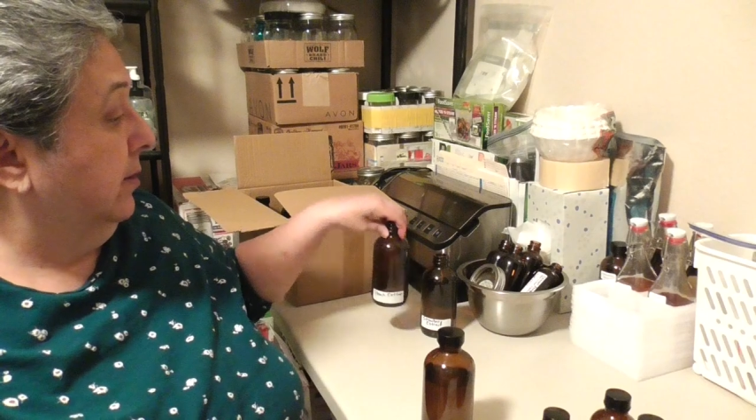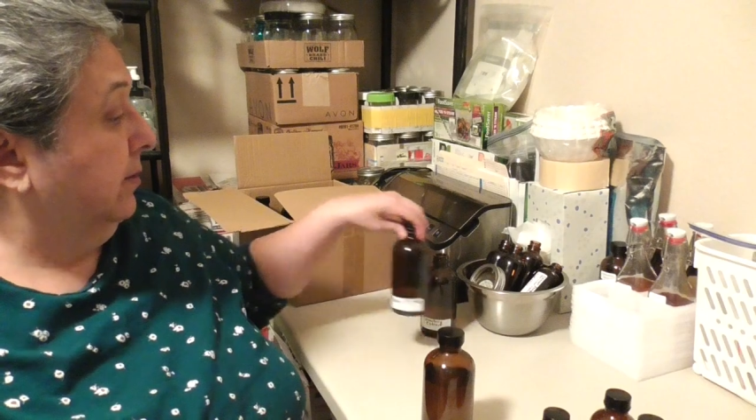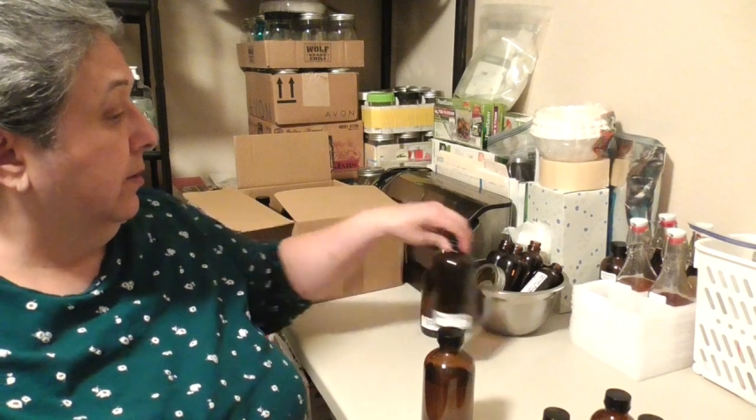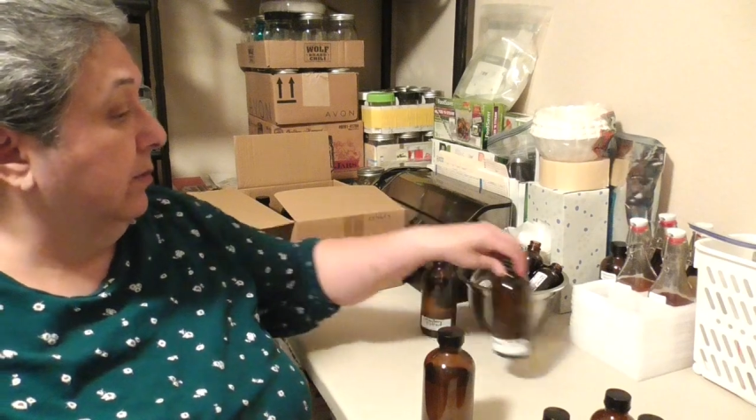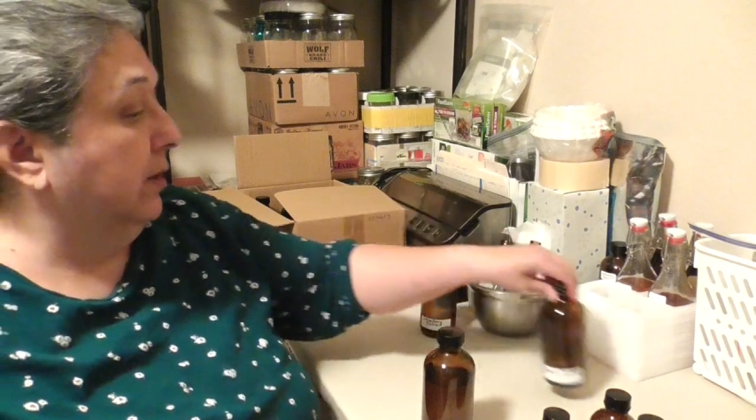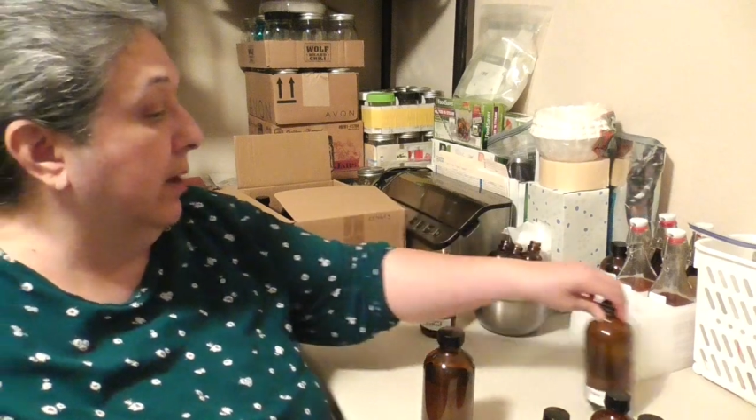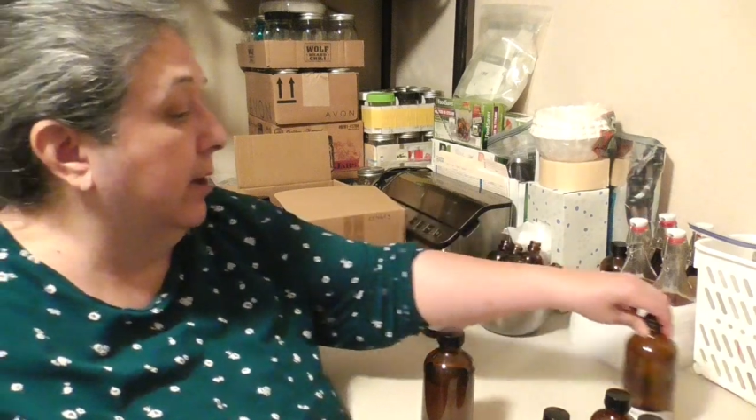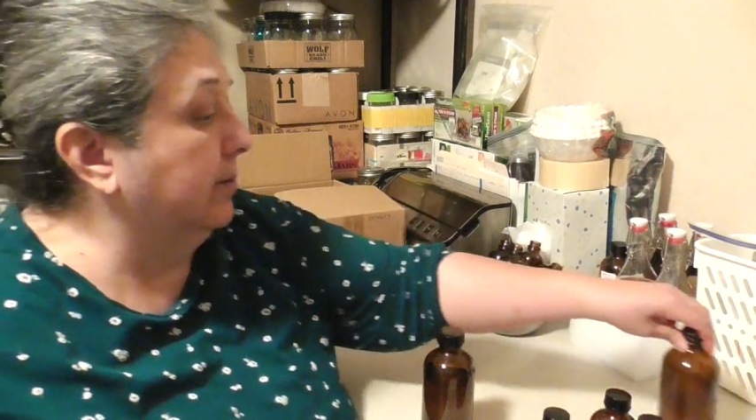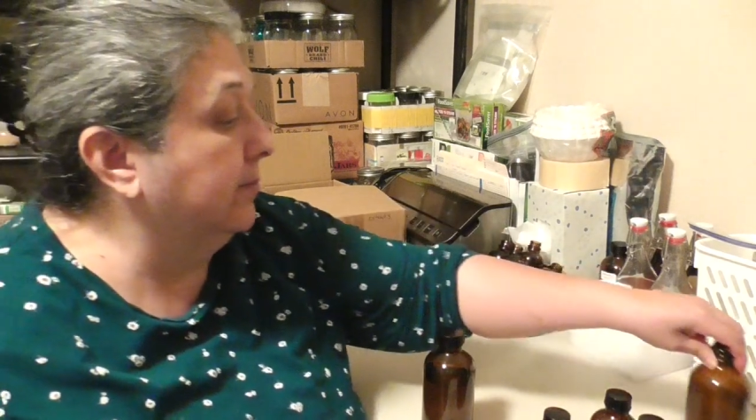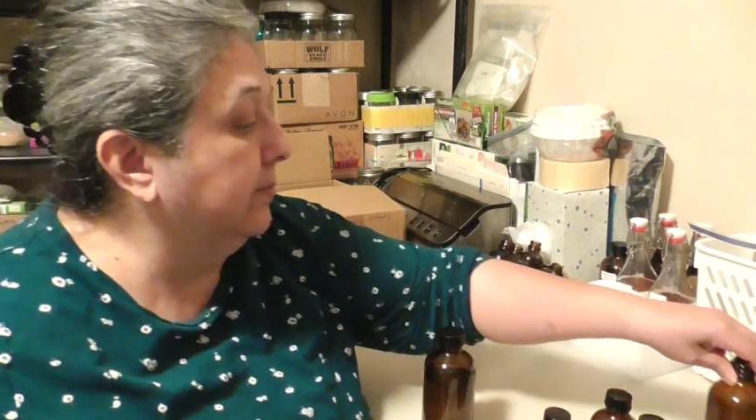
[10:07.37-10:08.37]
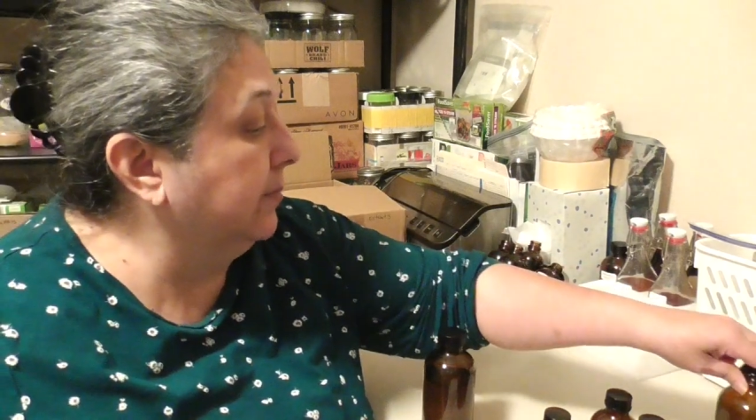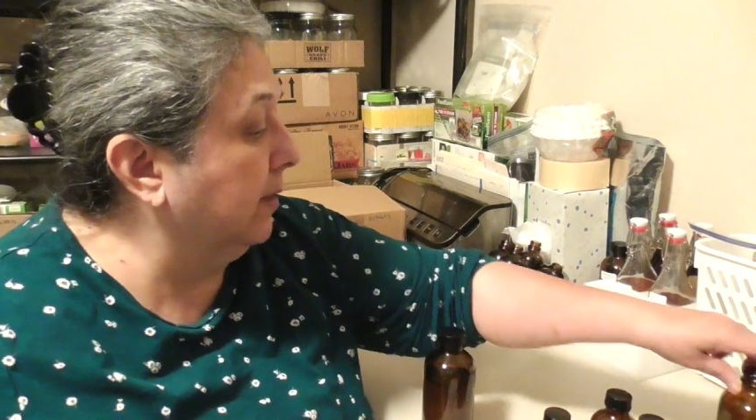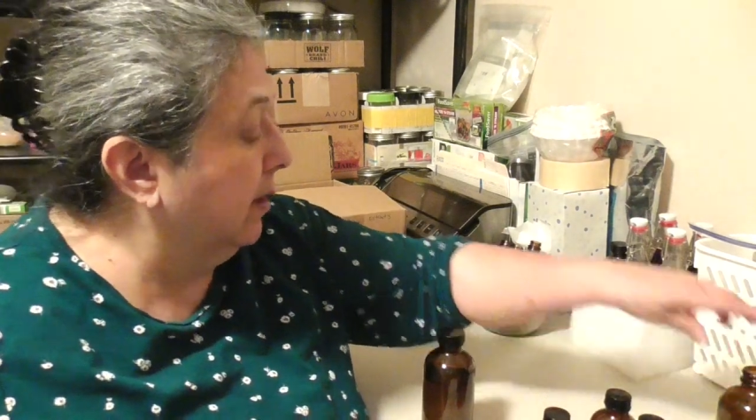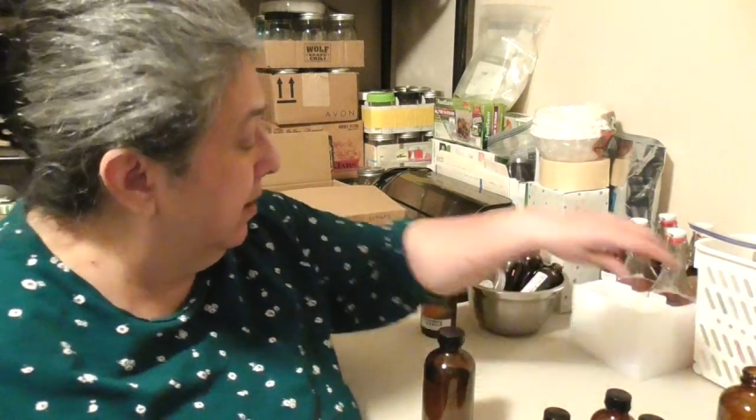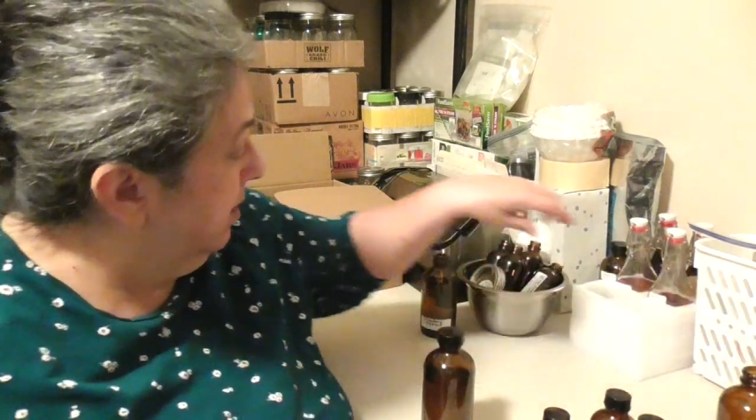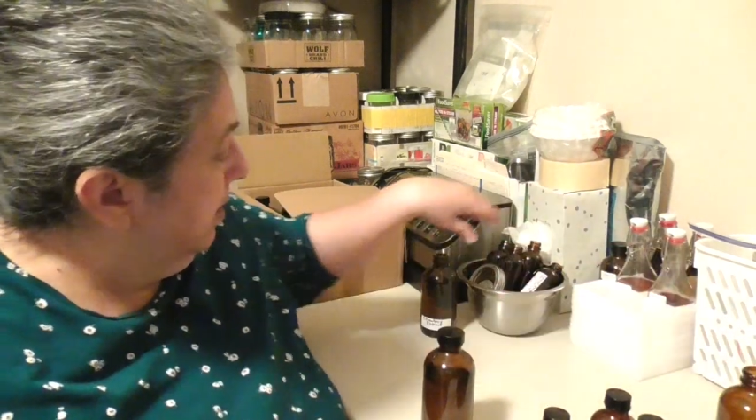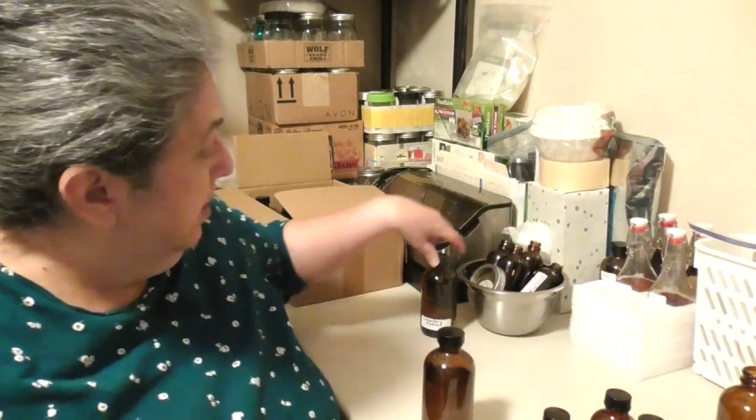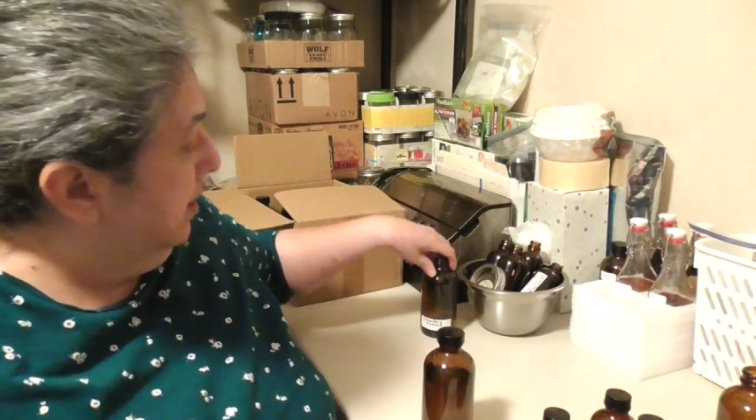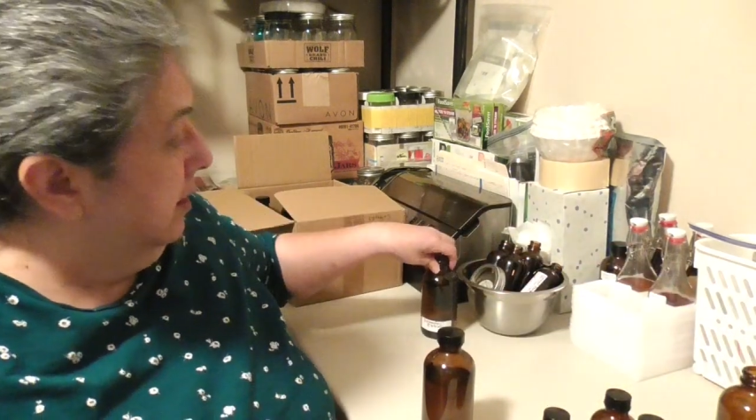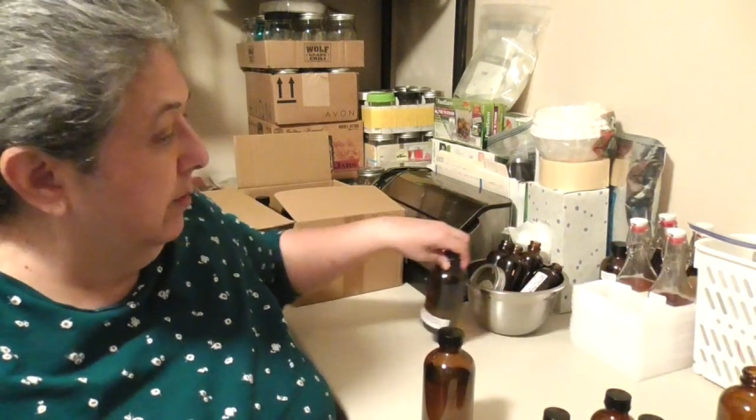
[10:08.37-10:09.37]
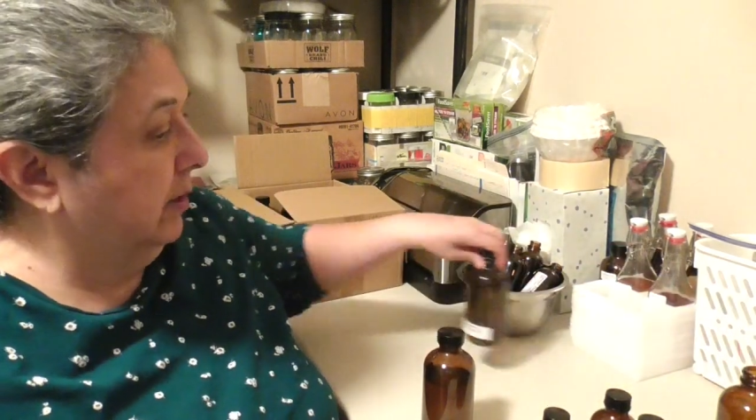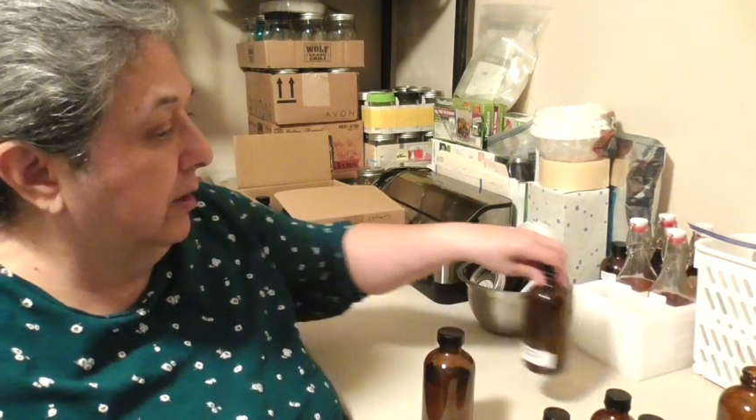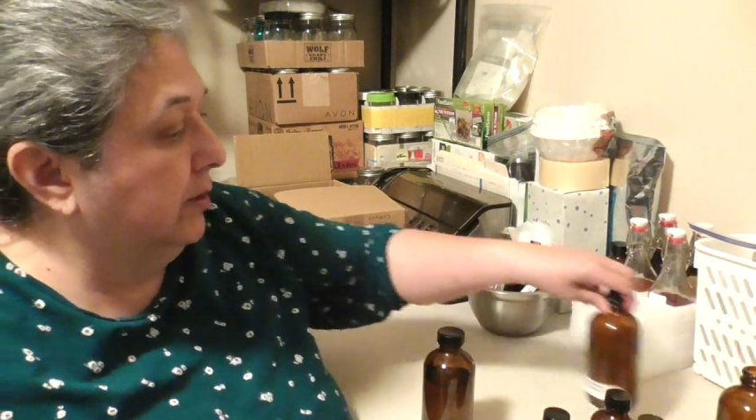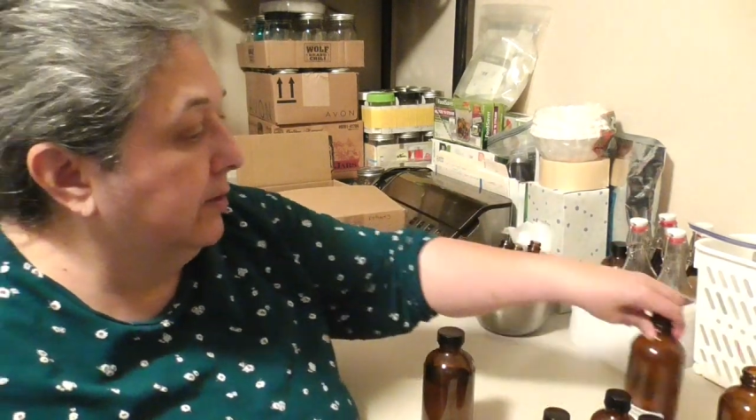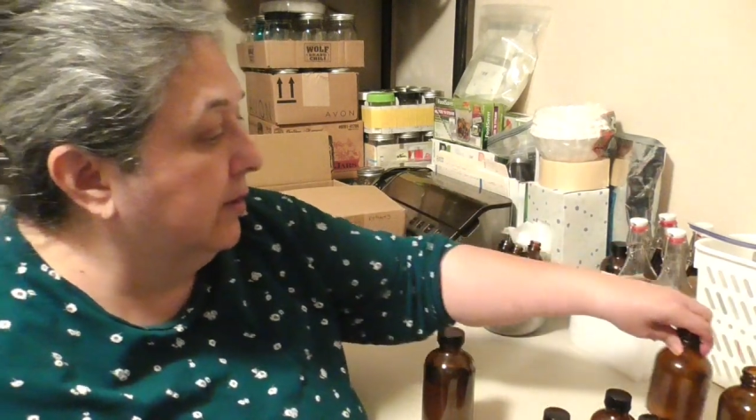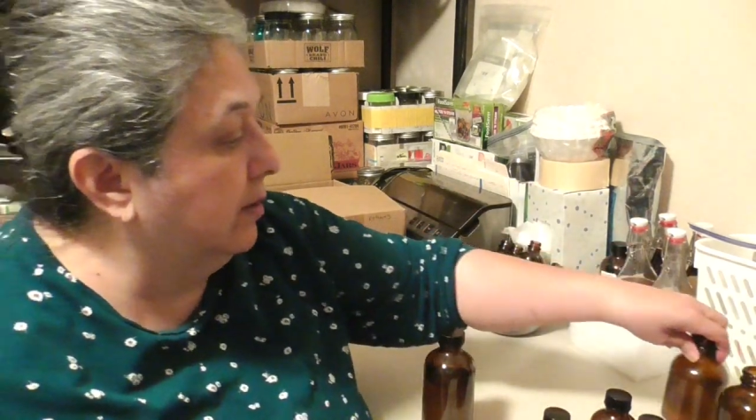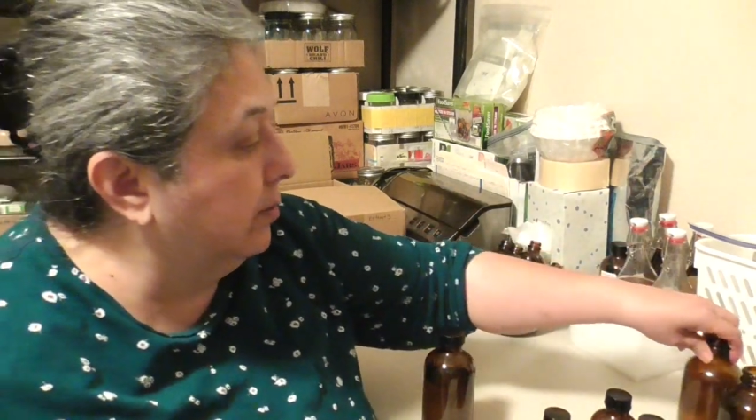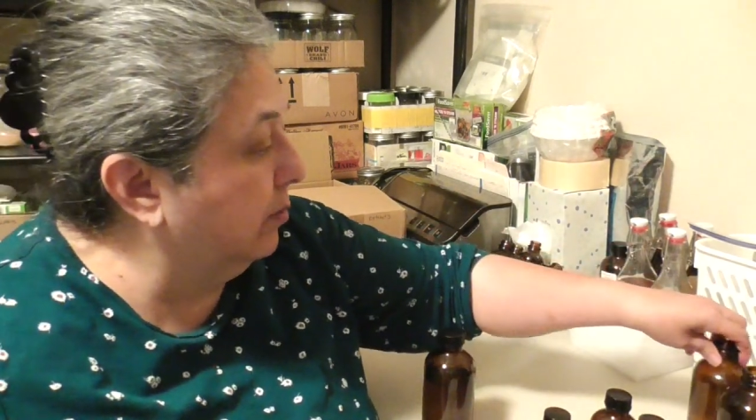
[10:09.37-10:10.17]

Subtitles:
Okay, let me get this out of the